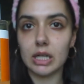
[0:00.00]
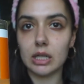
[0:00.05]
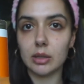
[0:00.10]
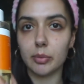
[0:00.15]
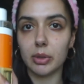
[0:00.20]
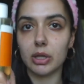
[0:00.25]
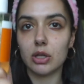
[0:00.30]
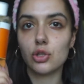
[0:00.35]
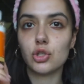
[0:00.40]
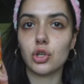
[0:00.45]
been
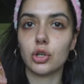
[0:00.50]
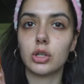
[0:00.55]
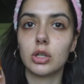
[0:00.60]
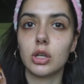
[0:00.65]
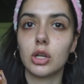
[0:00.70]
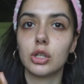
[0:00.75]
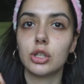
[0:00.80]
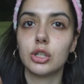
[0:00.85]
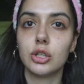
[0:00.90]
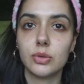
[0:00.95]
enjoying
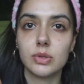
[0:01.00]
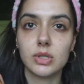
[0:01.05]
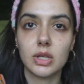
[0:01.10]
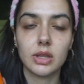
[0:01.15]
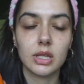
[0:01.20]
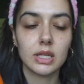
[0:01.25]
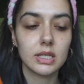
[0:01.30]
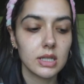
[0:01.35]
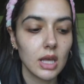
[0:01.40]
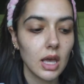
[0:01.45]
using
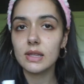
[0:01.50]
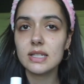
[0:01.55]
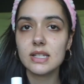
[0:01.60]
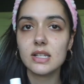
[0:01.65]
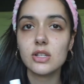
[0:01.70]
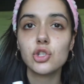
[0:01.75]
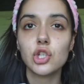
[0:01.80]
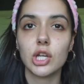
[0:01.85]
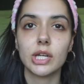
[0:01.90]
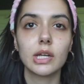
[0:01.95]
this. This is
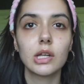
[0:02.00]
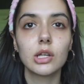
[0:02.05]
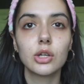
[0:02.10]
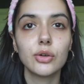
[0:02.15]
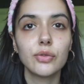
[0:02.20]
gentle enough